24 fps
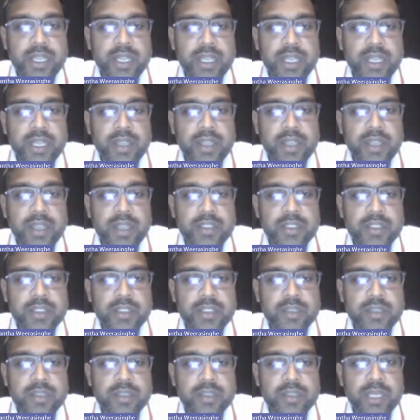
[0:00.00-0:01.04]
A,
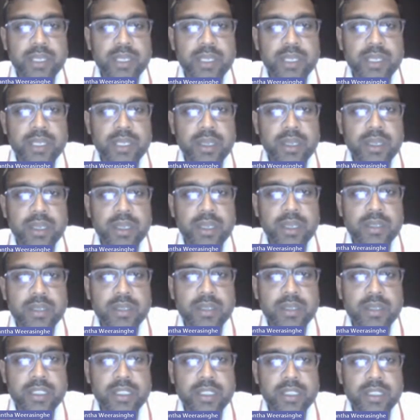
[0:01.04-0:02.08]
section B.
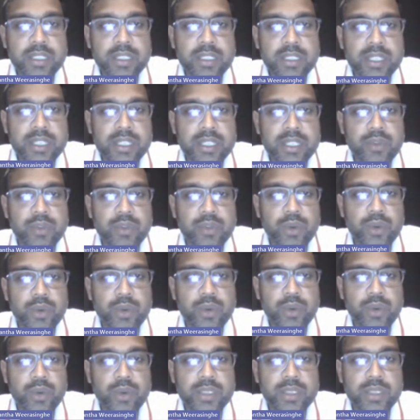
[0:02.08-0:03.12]
Section A is having 4
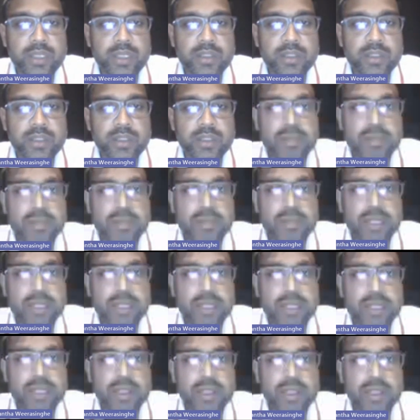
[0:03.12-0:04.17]
questions, section B
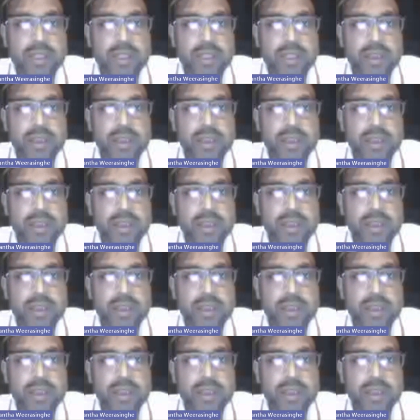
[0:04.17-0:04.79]
is having,